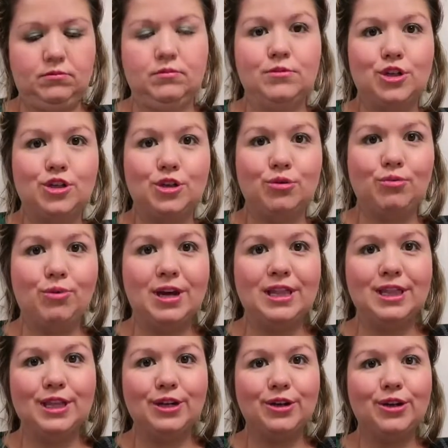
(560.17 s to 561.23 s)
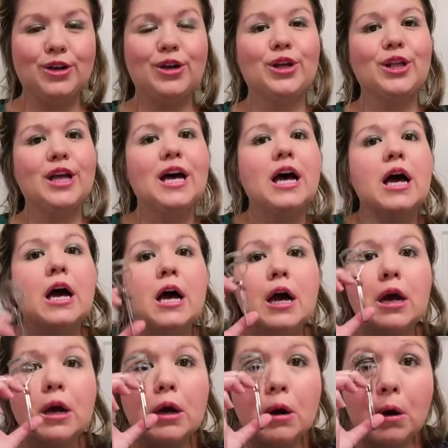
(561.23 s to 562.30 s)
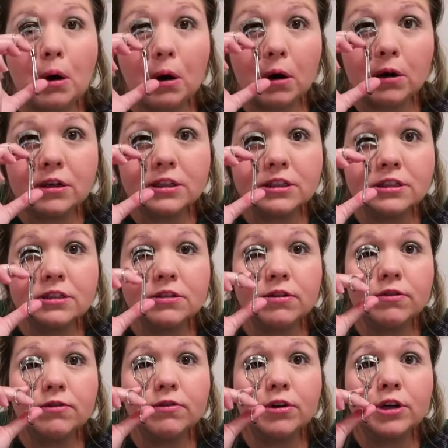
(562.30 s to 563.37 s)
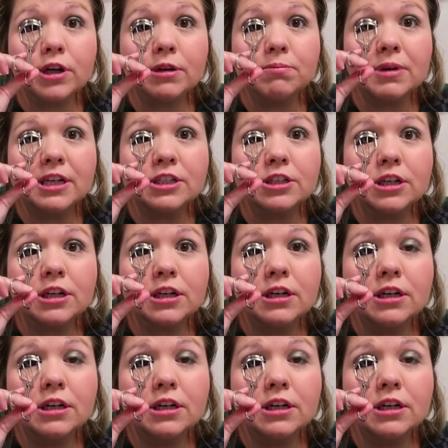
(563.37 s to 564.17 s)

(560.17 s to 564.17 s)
Do one little curl just for good measure.